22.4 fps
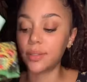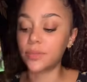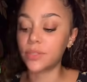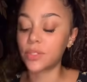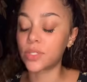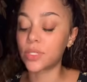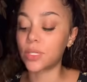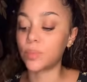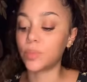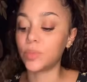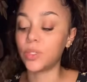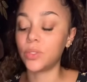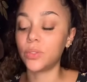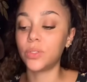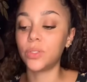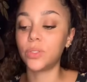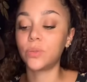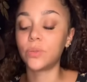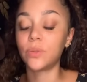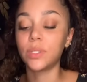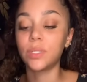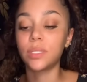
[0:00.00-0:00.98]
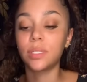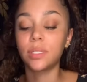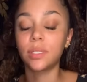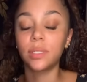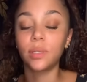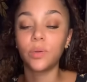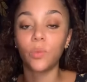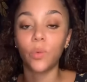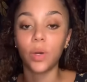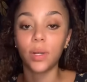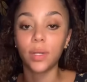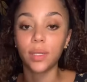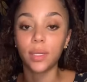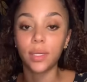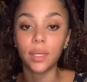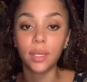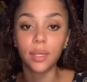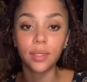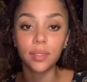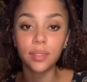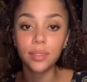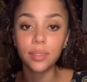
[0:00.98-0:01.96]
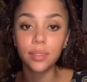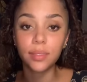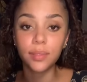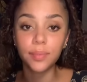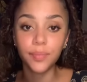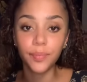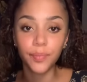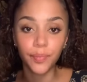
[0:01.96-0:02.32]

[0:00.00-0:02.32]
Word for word: For some of you, you recently won a case.